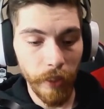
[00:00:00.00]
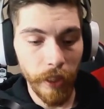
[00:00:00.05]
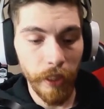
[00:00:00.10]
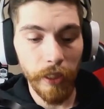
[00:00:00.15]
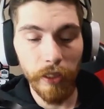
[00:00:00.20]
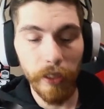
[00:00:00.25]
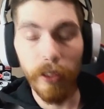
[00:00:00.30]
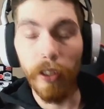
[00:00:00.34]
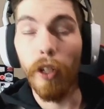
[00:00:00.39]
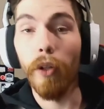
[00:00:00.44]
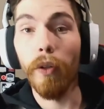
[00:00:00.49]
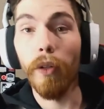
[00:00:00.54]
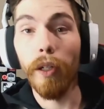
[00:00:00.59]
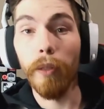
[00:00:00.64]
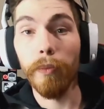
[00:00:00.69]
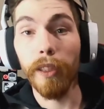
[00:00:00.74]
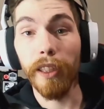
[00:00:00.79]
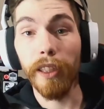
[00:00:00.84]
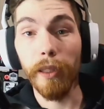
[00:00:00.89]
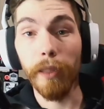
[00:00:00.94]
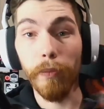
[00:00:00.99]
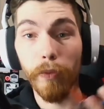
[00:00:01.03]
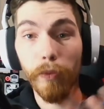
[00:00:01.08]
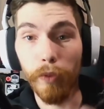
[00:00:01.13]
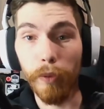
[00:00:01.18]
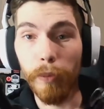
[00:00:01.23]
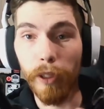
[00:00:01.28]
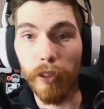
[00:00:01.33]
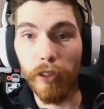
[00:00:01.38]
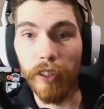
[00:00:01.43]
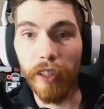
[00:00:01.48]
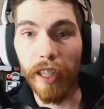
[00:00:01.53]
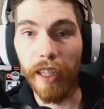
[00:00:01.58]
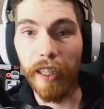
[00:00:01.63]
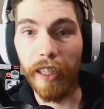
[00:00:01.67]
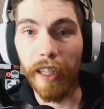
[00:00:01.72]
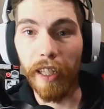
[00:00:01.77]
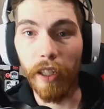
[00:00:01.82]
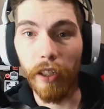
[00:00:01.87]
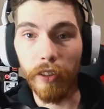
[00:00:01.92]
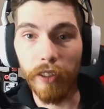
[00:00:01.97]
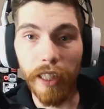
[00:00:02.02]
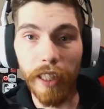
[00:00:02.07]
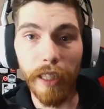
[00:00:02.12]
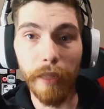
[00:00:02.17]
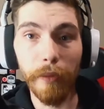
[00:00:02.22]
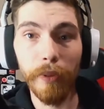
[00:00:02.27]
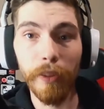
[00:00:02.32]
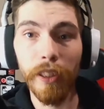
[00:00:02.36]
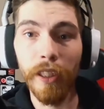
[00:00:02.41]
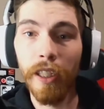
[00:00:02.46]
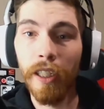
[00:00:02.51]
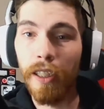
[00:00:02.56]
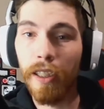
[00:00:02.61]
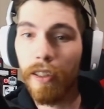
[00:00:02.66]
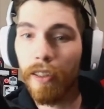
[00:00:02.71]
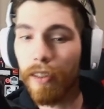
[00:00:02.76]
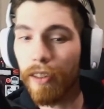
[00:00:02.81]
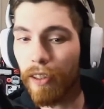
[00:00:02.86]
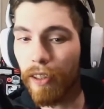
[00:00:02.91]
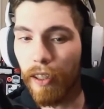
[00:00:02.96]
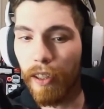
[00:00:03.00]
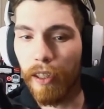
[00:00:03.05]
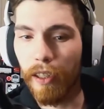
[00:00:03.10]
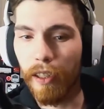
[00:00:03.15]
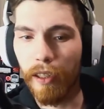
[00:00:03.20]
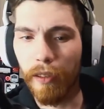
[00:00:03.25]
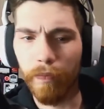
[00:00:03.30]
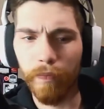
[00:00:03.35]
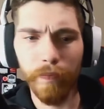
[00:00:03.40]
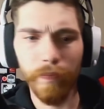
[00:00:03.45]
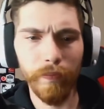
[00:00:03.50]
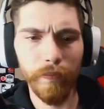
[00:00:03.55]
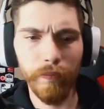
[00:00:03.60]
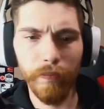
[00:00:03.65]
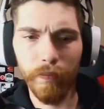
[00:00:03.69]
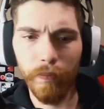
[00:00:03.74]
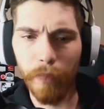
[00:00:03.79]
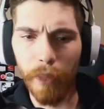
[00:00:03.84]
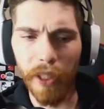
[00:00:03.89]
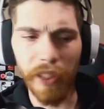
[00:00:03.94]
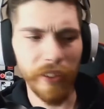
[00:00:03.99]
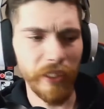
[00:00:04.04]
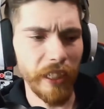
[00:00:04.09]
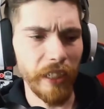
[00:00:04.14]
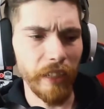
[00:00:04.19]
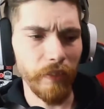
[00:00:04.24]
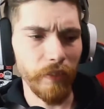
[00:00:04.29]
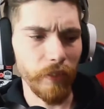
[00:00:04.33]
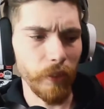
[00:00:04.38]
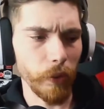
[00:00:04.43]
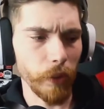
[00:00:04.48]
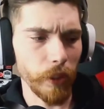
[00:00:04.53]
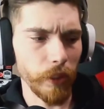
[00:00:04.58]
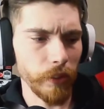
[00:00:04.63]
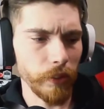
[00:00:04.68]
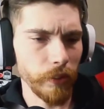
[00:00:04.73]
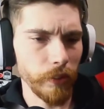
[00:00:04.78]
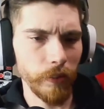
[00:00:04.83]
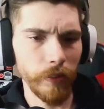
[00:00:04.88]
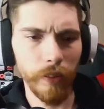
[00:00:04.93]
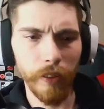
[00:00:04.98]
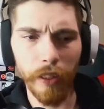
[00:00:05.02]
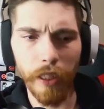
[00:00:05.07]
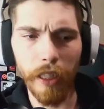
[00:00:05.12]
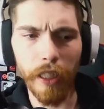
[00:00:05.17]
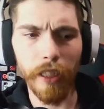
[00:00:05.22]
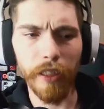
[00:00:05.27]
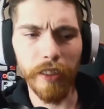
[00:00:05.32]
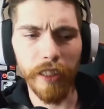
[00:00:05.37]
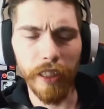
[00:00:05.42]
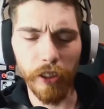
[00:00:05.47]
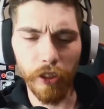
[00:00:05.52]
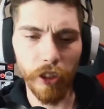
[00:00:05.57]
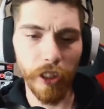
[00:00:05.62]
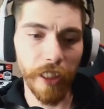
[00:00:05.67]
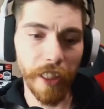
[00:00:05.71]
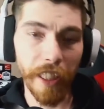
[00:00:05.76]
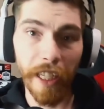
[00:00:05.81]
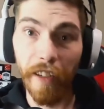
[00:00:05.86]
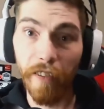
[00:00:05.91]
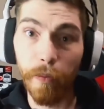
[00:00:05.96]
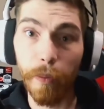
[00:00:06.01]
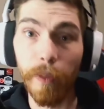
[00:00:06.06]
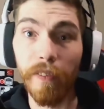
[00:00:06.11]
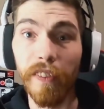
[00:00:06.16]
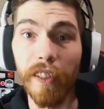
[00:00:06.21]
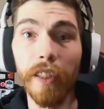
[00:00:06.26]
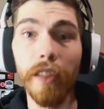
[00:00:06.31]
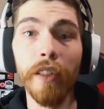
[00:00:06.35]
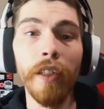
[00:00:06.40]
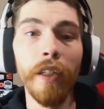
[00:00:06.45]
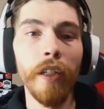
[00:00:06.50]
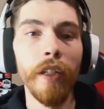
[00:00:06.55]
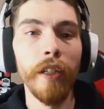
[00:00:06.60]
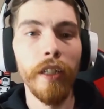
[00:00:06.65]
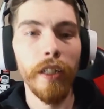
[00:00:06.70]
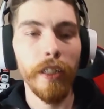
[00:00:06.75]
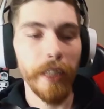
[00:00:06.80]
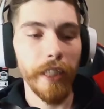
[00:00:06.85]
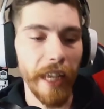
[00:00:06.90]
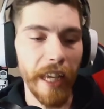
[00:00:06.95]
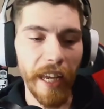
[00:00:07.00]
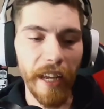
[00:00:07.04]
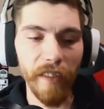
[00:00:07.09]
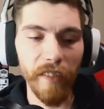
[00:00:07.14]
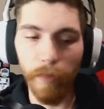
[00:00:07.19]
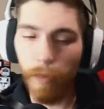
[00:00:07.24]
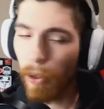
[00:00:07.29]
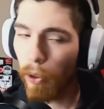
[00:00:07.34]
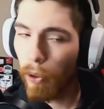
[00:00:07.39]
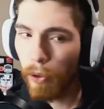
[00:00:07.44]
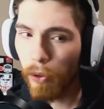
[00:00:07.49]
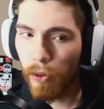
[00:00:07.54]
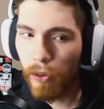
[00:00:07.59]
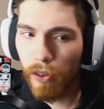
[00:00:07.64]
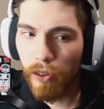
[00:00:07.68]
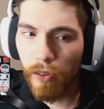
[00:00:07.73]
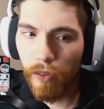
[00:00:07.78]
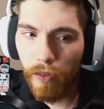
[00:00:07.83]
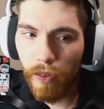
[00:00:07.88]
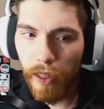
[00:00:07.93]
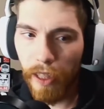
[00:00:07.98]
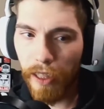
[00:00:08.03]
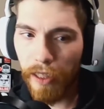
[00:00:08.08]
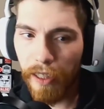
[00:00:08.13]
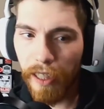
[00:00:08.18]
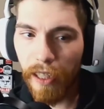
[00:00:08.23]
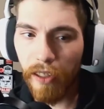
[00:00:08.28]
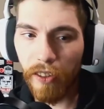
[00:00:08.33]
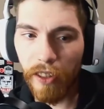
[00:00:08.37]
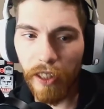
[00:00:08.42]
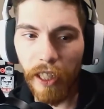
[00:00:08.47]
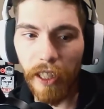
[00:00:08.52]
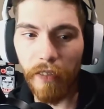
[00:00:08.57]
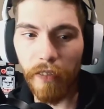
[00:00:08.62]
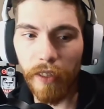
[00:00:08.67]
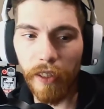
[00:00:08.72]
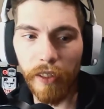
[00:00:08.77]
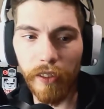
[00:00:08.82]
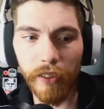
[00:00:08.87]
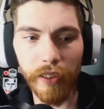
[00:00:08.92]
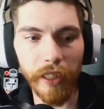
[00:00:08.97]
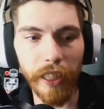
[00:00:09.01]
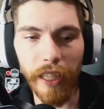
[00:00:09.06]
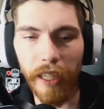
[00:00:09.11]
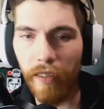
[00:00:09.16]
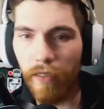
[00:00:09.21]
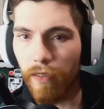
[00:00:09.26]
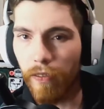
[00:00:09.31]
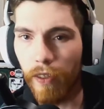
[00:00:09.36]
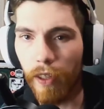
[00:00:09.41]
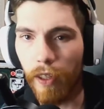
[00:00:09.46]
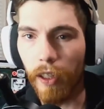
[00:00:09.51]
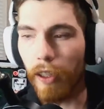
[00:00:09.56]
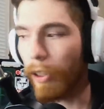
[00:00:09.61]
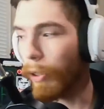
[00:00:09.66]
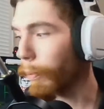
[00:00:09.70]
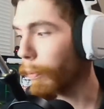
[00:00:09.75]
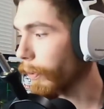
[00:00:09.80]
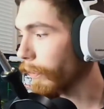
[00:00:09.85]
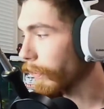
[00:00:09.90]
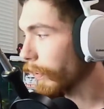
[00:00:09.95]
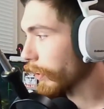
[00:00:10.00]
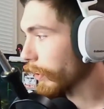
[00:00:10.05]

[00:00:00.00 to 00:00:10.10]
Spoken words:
So I'm going to keep 3 motors handy at all times. There's a place down in Florida. It's actually Get FPV. They have motors, 8,000 kVs that fit on here perfect.